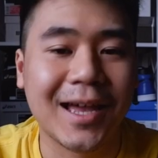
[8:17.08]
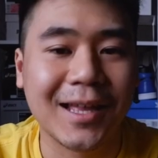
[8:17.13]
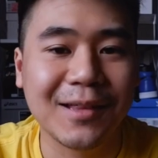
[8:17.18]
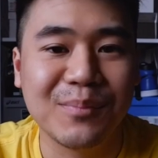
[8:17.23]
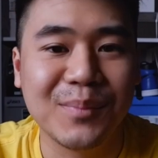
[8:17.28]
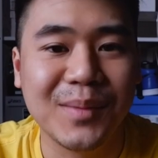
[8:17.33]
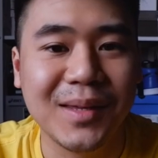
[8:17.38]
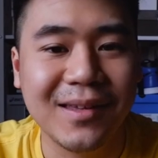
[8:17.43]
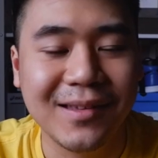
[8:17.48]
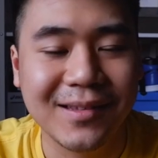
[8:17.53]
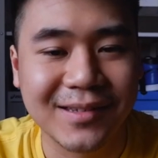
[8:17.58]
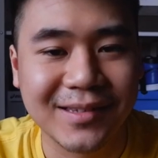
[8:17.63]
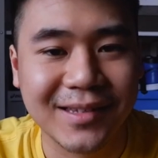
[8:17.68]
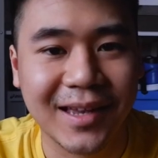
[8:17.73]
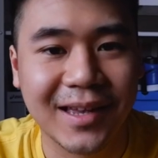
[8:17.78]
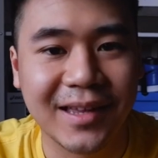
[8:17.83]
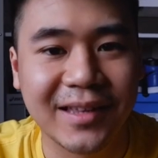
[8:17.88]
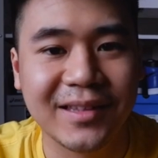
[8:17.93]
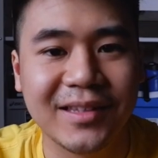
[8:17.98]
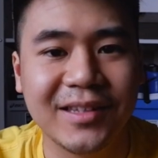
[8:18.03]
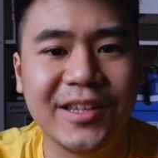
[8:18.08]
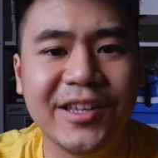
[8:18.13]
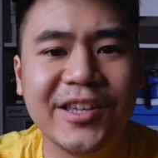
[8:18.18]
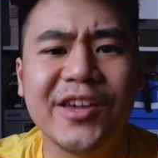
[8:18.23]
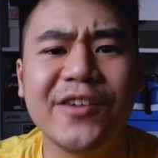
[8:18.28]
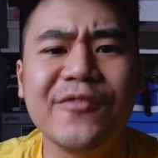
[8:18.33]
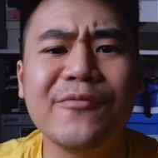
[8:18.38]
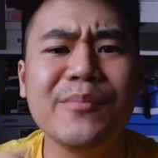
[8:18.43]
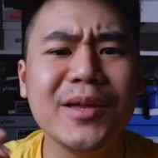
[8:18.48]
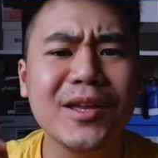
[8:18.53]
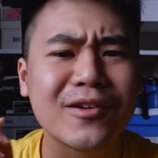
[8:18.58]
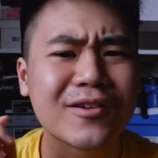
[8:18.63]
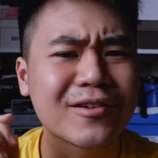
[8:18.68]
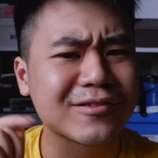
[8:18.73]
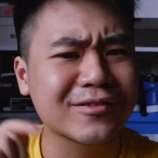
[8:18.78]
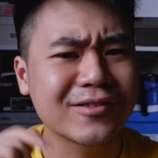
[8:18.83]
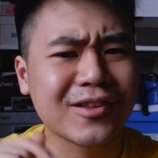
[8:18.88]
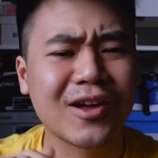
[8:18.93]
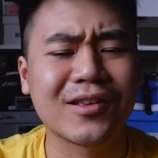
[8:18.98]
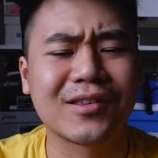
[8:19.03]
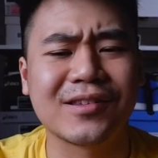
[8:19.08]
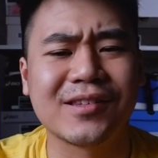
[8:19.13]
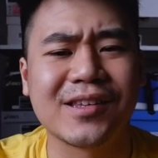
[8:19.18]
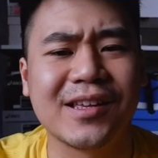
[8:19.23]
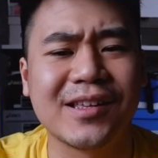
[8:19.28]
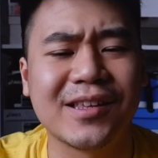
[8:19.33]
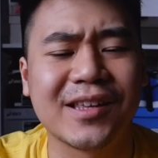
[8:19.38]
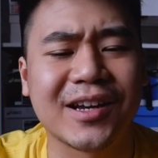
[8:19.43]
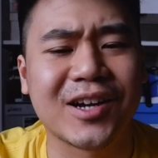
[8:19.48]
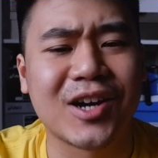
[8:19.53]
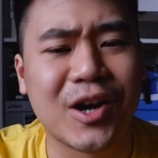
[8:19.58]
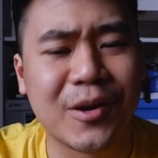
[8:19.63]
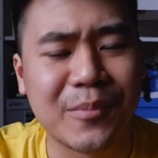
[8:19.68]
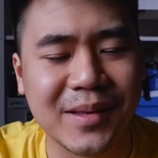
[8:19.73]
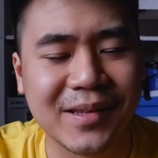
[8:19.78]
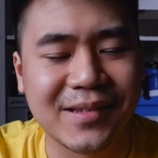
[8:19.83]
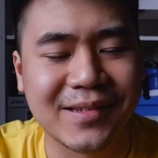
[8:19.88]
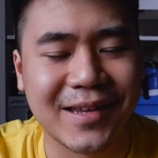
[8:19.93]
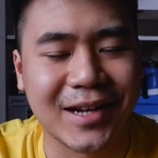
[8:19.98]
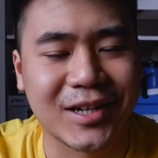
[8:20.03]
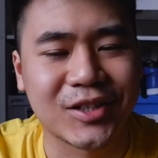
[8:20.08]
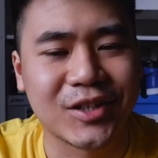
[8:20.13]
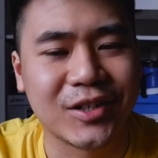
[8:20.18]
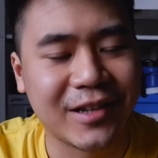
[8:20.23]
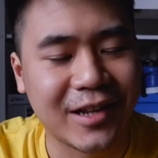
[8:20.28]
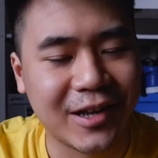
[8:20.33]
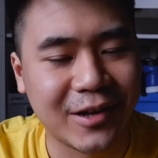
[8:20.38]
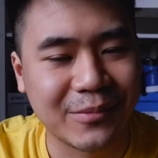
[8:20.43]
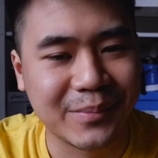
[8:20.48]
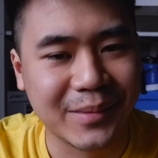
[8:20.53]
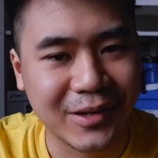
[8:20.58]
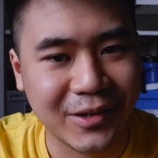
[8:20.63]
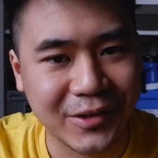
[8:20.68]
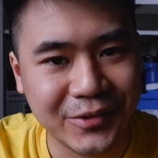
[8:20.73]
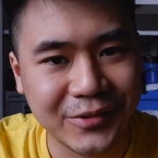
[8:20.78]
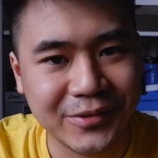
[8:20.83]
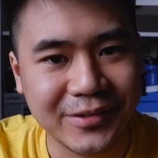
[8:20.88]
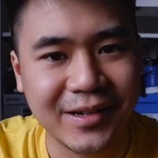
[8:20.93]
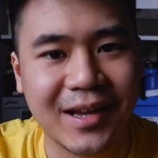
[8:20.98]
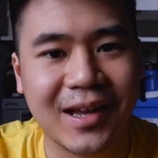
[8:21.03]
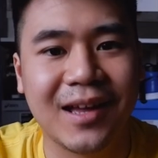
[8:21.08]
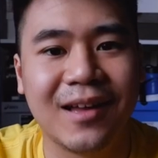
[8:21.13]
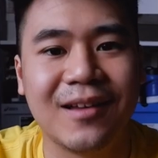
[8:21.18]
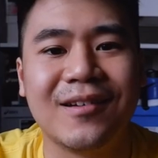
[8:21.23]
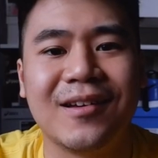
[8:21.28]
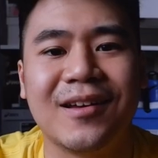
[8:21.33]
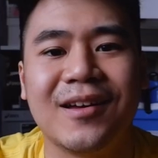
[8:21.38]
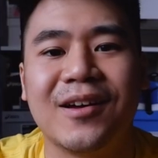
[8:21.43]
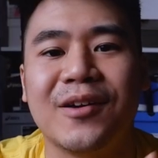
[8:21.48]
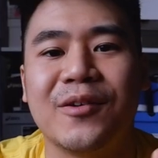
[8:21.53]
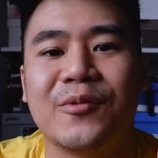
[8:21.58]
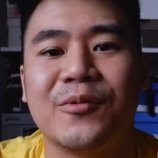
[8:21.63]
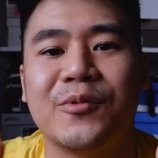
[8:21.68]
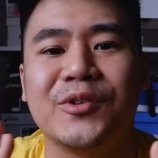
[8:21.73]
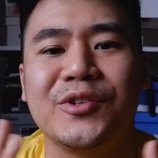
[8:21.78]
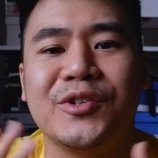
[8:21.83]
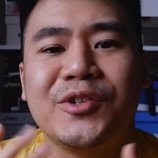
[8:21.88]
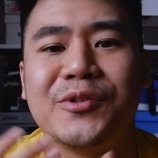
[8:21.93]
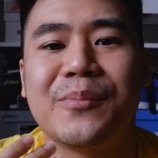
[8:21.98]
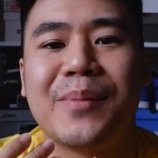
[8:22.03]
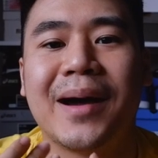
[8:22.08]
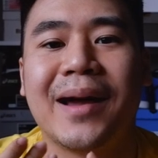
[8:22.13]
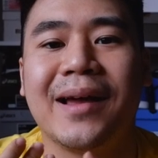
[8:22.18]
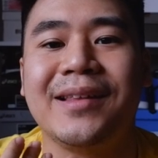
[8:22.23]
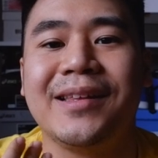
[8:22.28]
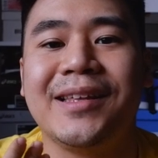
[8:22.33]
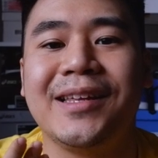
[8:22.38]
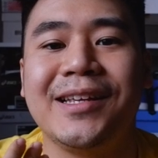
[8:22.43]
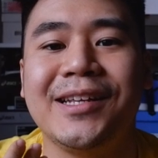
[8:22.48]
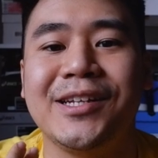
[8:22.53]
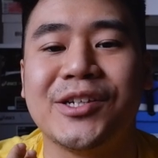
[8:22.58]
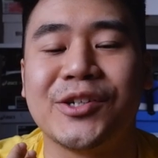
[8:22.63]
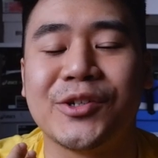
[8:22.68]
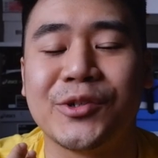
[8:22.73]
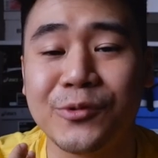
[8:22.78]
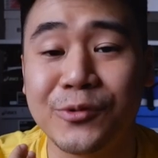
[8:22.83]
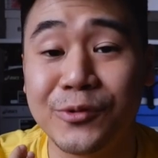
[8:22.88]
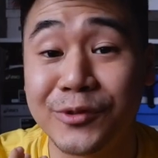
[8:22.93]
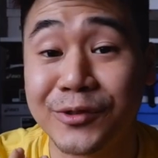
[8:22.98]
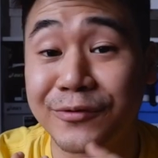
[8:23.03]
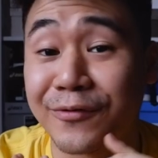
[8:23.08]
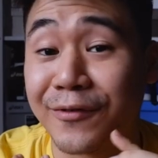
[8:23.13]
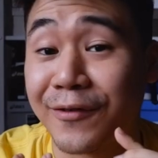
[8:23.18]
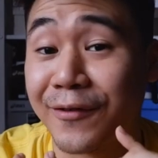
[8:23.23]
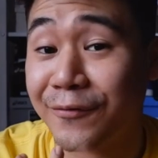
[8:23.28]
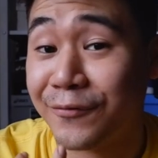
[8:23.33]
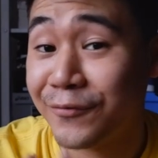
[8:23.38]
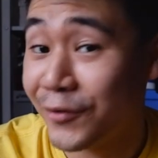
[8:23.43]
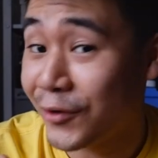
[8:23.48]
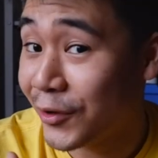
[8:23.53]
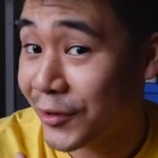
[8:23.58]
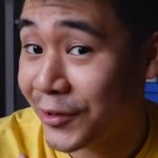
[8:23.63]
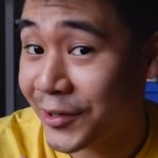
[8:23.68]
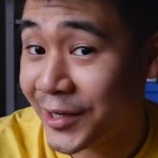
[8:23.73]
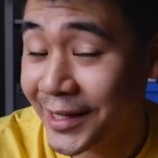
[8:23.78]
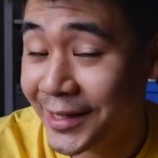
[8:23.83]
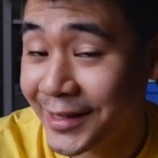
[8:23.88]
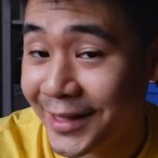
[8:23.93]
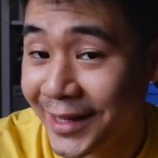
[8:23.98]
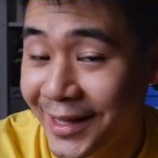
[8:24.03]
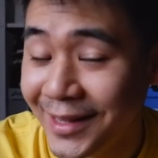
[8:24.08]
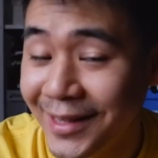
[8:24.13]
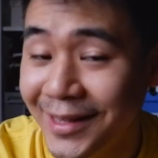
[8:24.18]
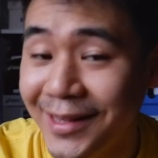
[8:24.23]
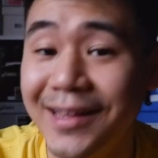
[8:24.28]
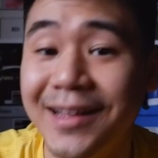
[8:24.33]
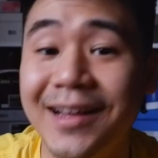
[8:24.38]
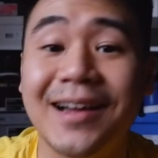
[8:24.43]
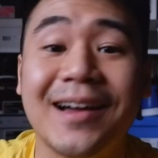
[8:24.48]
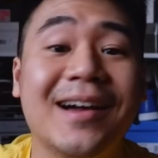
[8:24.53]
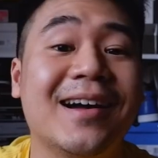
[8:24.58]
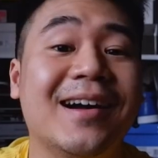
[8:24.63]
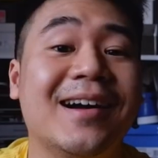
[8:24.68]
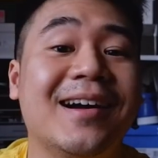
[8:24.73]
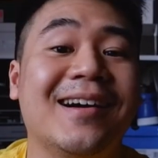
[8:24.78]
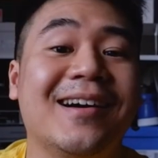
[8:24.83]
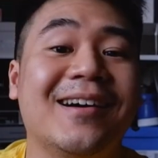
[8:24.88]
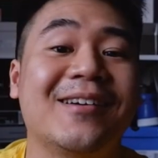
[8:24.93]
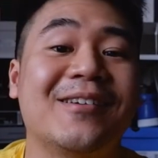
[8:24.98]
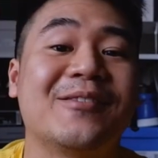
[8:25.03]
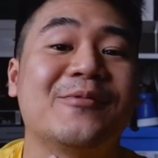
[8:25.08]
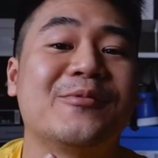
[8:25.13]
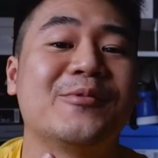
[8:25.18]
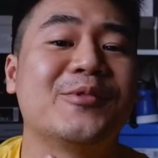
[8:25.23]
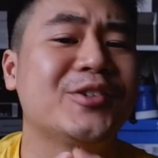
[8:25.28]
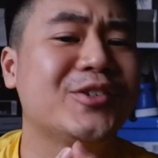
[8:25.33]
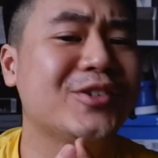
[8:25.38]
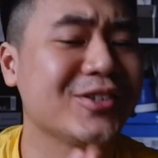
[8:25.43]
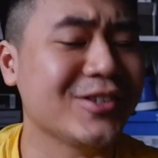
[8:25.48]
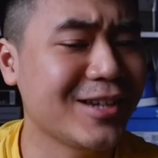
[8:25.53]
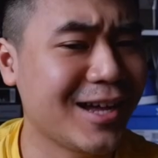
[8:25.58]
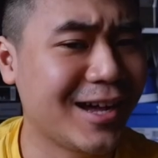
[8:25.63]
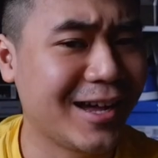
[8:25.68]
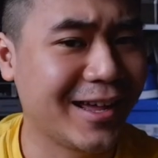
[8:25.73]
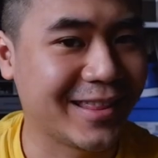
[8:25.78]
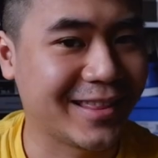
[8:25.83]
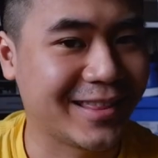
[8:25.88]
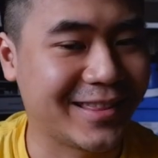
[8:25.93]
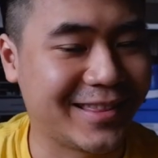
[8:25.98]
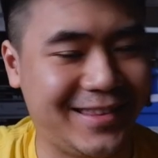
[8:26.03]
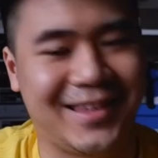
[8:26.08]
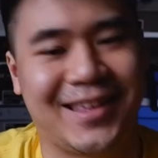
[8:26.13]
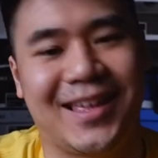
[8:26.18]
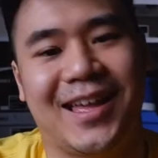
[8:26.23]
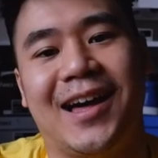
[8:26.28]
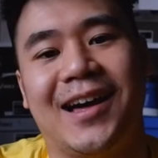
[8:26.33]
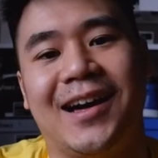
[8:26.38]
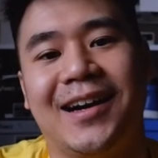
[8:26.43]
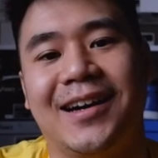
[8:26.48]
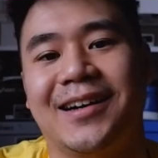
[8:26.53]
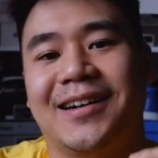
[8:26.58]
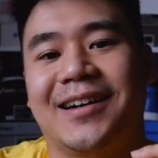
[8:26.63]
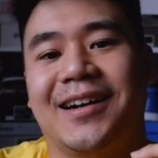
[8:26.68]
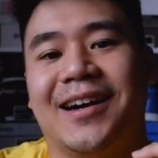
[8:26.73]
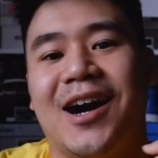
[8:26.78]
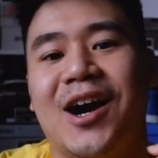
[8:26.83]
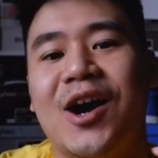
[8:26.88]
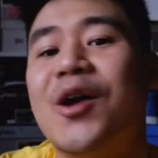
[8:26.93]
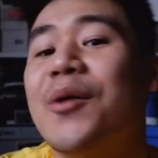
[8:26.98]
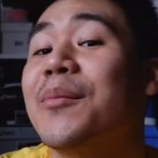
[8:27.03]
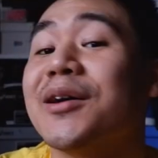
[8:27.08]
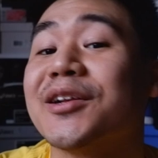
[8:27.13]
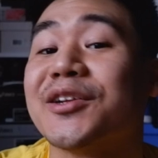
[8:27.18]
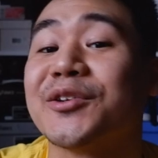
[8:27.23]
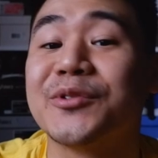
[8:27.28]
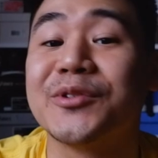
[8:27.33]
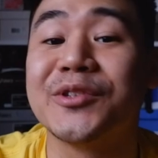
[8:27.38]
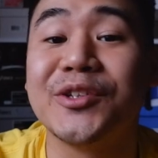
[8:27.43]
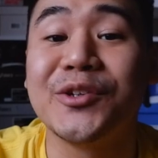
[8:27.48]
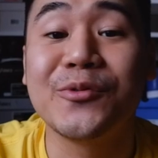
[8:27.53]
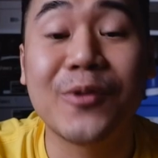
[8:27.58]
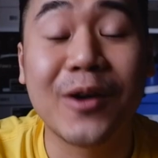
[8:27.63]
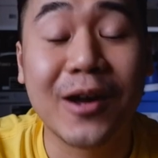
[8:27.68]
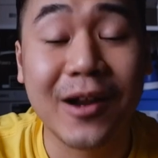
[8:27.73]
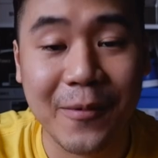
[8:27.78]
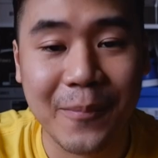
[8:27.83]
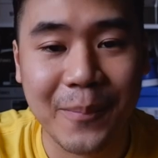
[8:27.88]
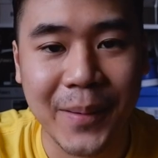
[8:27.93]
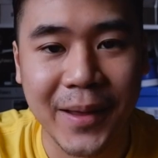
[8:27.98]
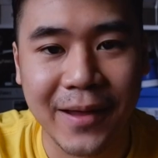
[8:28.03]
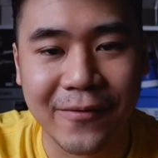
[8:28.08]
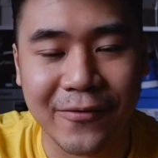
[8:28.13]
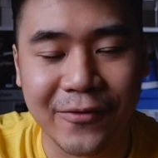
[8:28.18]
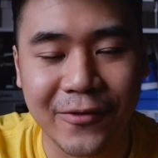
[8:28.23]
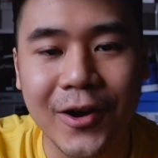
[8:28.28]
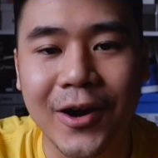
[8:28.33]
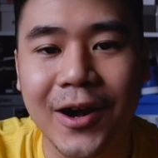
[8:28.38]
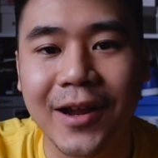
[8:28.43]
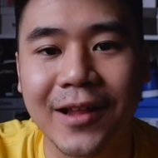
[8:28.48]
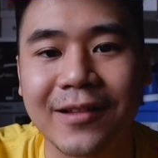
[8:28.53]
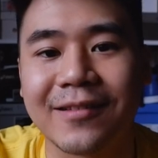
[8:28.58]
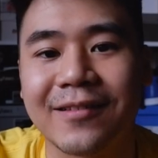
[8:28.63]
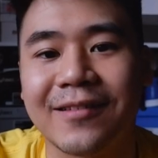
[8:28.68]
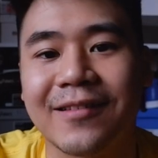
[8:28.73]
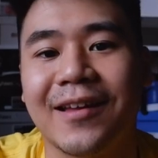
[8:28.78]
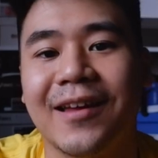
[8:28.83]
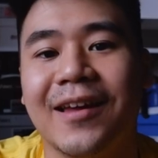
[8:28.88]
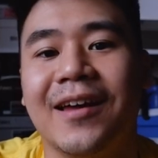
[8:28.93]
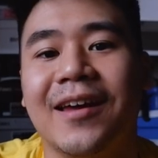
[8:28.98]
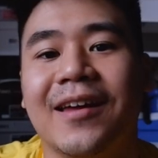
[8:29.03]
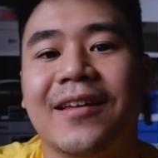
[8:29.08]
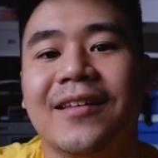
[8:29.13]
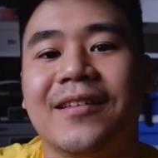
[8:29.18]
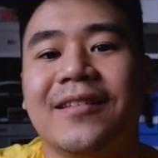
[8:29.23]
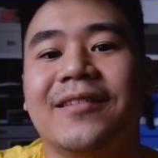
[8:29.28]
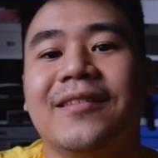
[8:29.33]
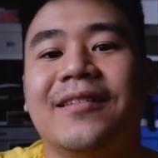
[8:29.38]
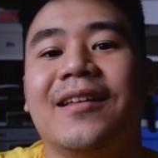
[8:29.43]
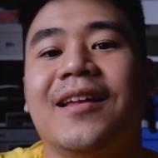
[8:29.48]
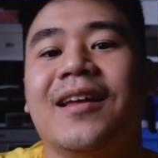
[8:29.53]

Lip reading: that being said, give me your thoughts in the comment section down below. Would you buy these shoes for full retail? Would you not? How much would you want to pay for it? And